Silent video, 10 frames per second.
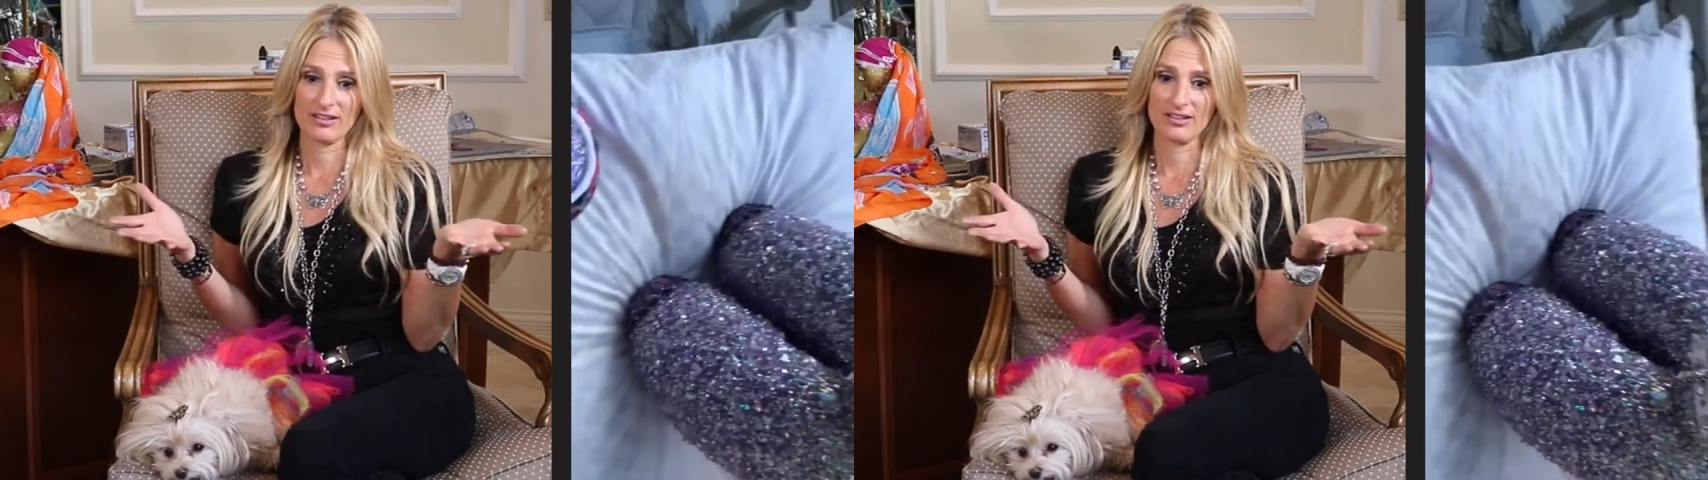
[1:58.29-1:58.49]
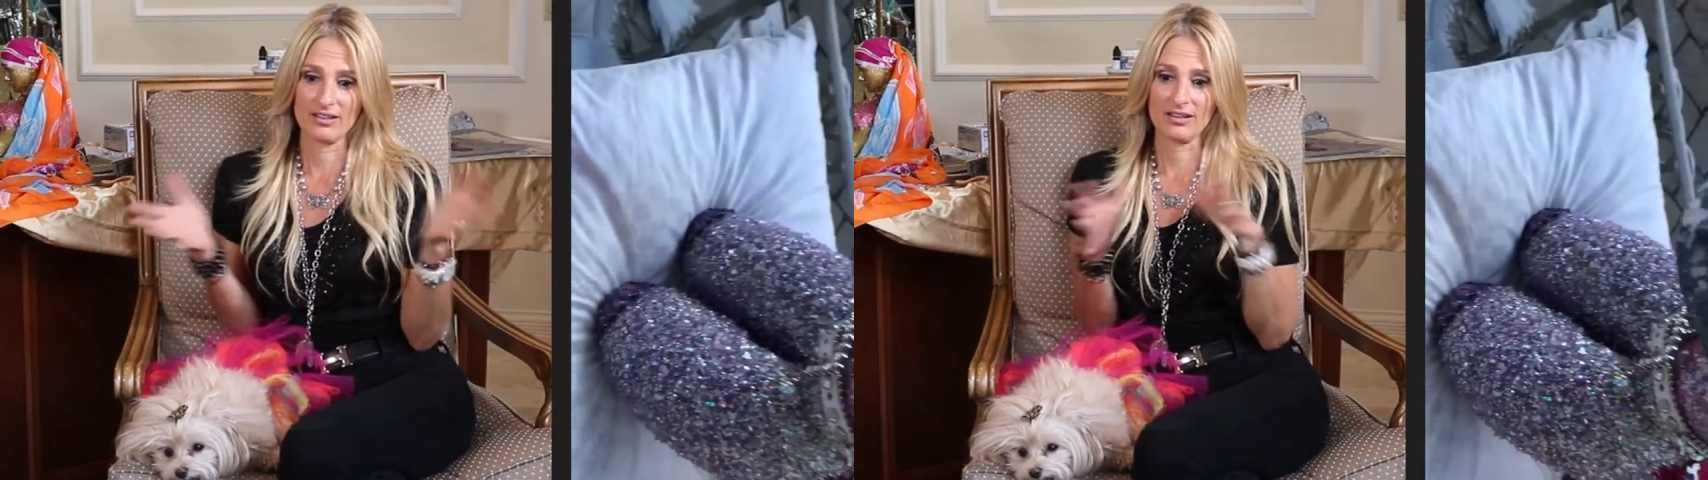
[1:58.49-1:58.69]

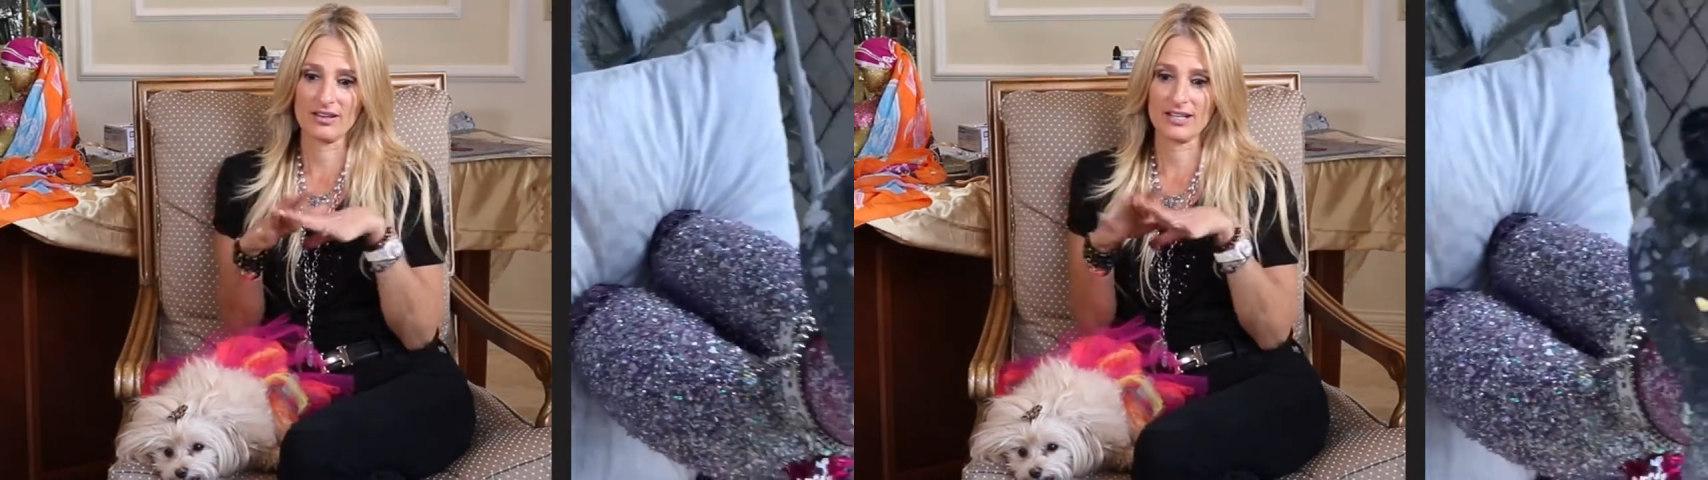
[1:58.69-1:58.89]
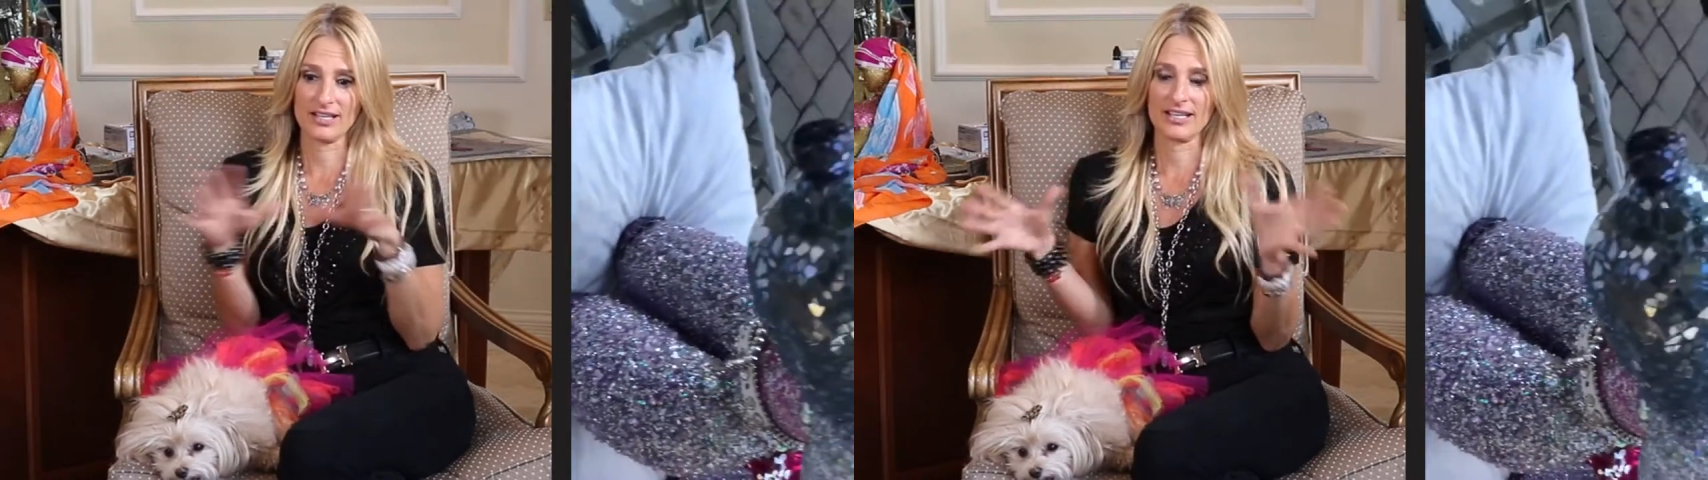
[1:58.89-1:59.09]
the
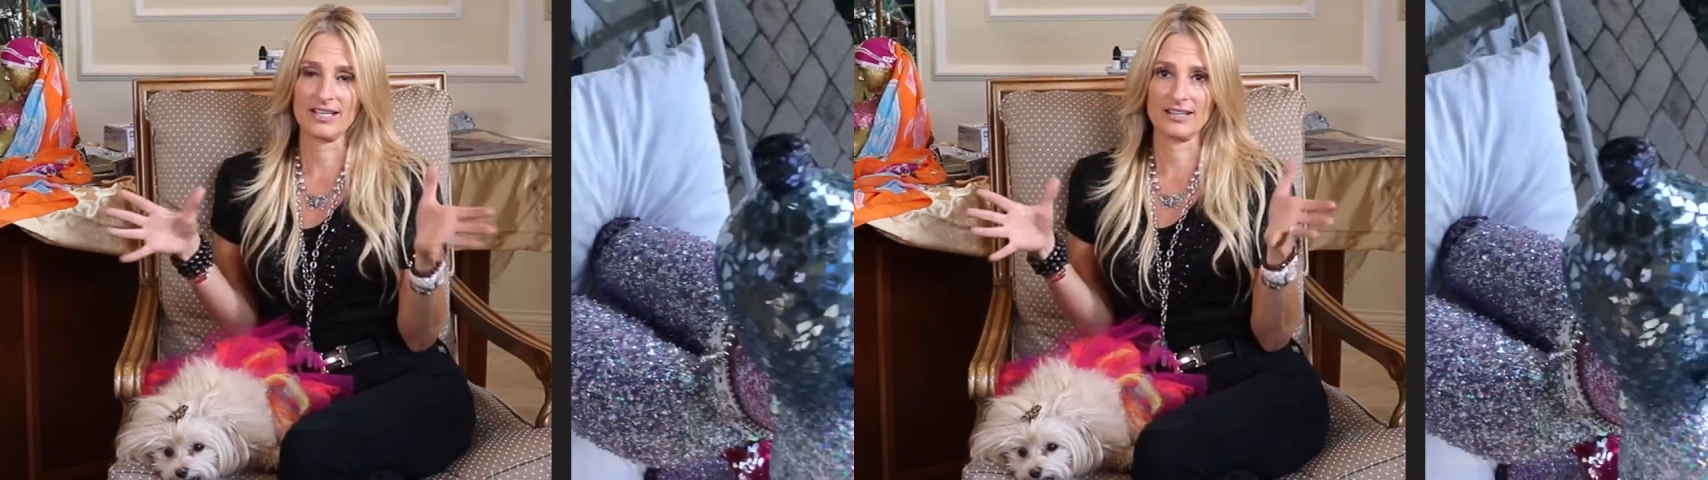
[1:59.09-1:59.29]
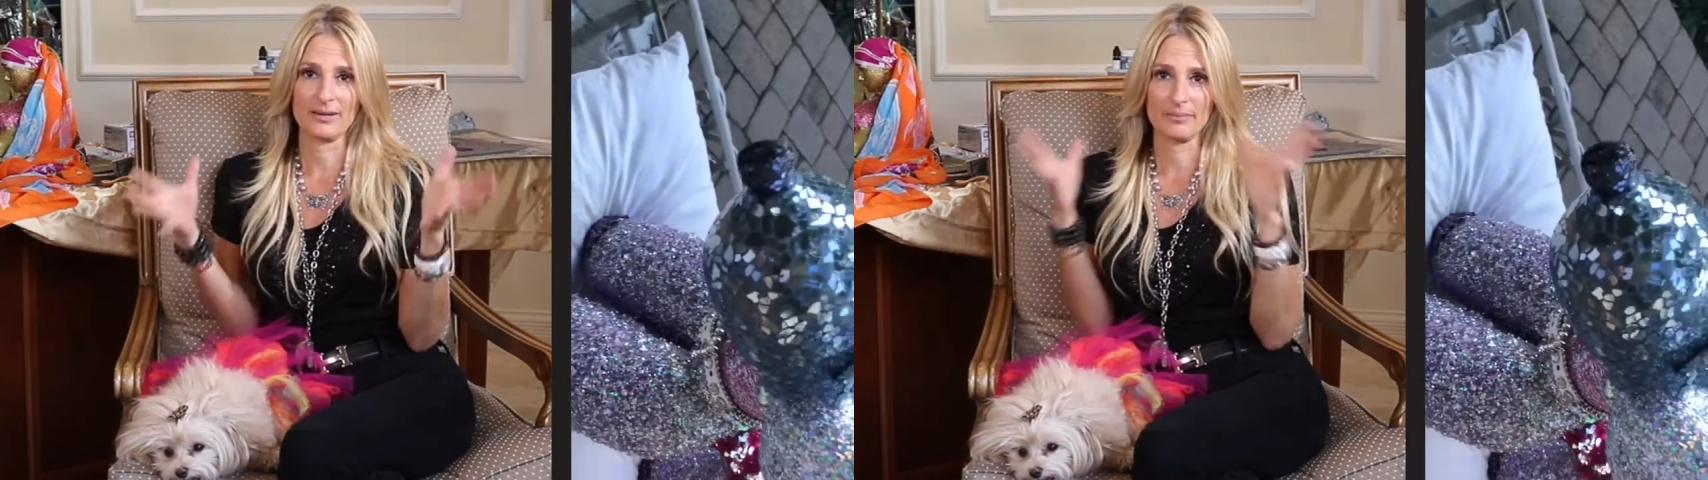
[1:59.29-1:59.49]

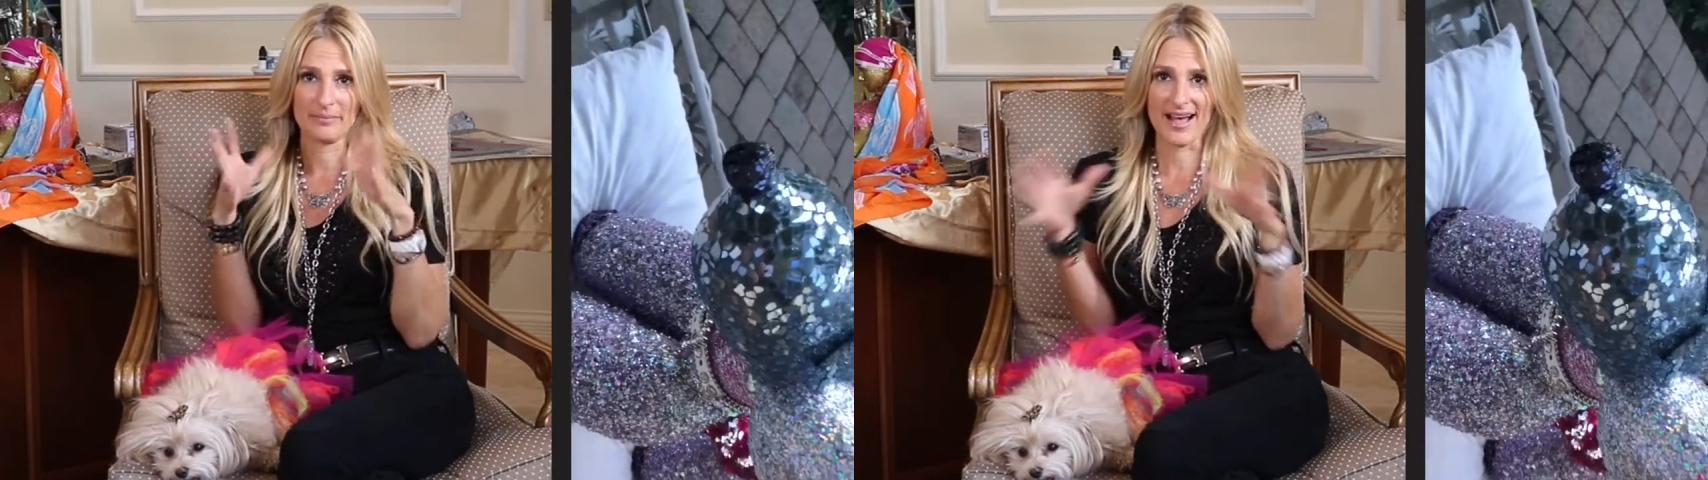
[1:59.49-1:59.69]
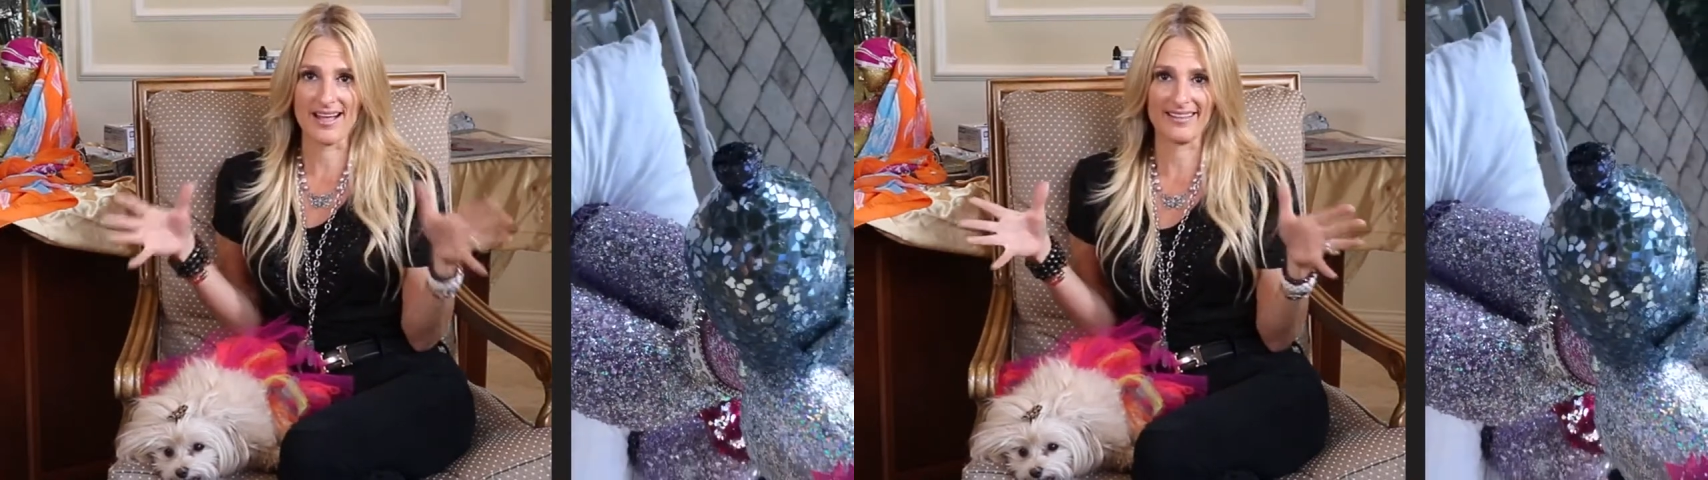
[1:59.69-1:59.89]
clean
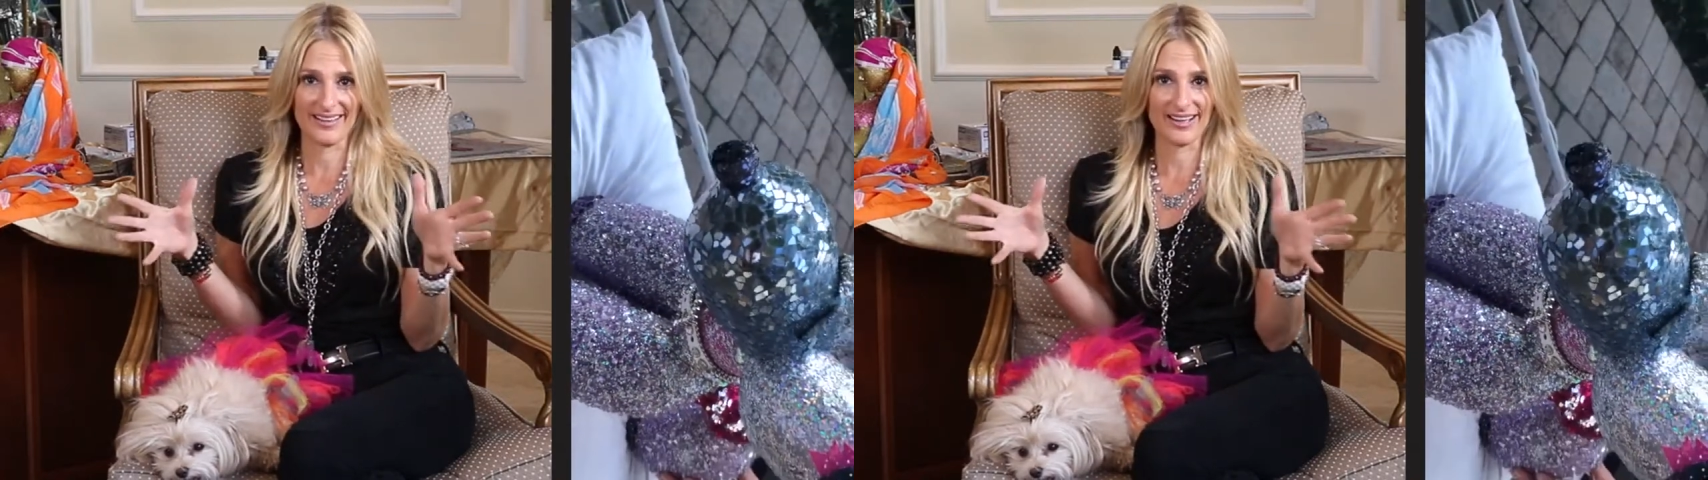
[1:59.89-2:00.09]
palette